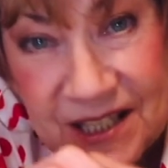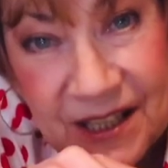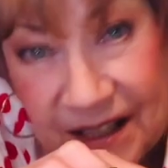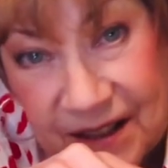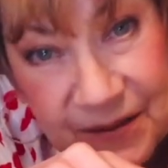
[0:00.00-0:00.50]

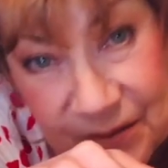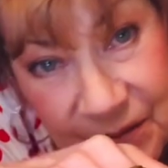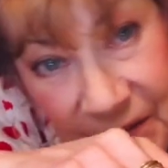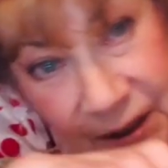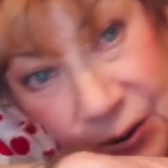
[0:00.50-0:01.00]
like
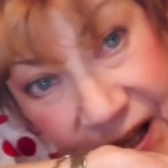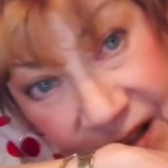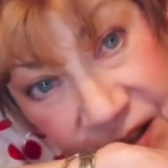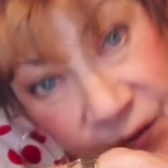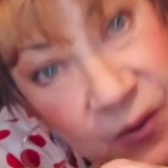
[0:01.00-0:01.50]
They'll
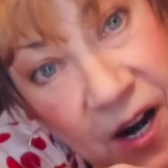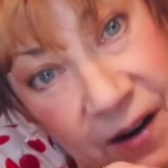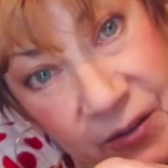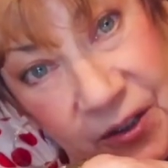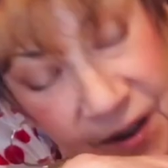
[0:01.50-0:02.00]
last
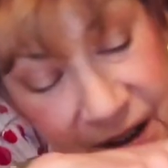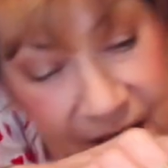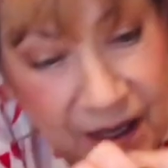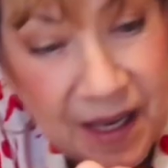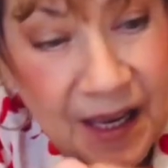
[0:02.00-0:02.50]
forever.
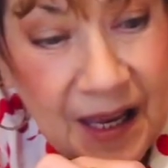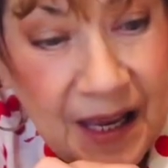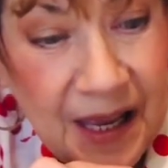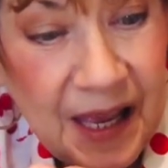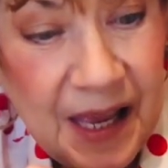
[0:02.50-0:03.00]

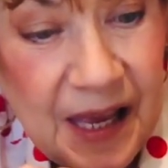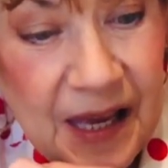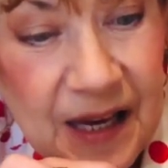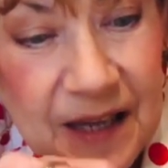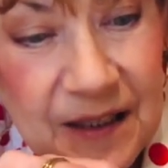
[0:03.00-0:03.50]

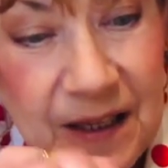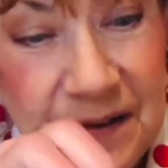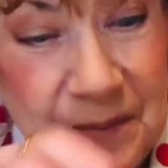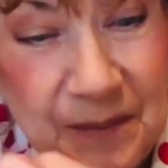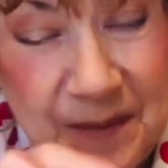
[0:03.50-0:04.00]
And
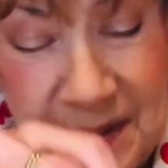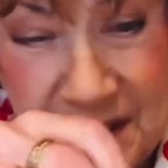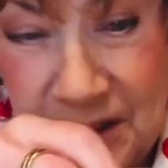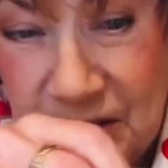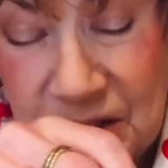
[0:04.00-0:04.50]

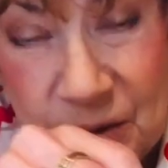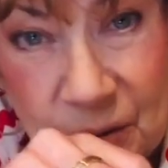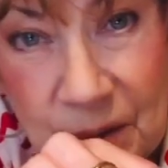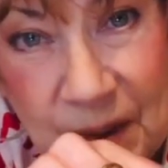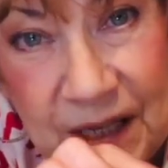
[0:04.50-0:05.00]
you can
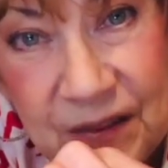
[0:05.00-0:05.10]
store them like